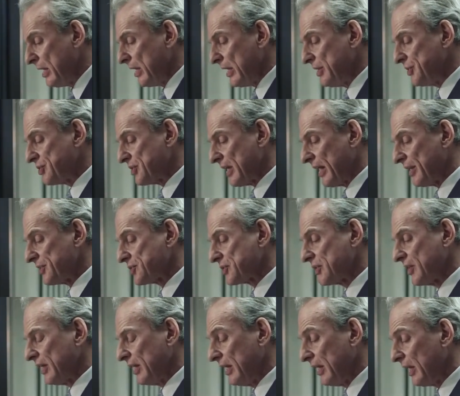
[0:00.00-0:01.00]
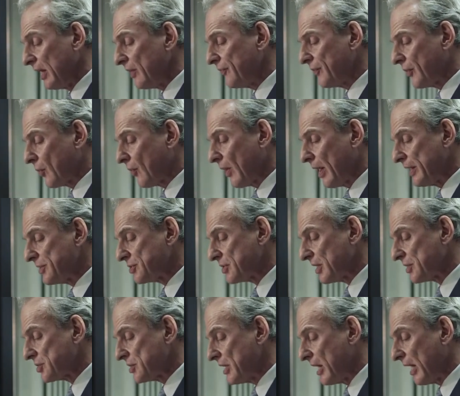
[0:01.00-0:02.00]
he says that if Christ has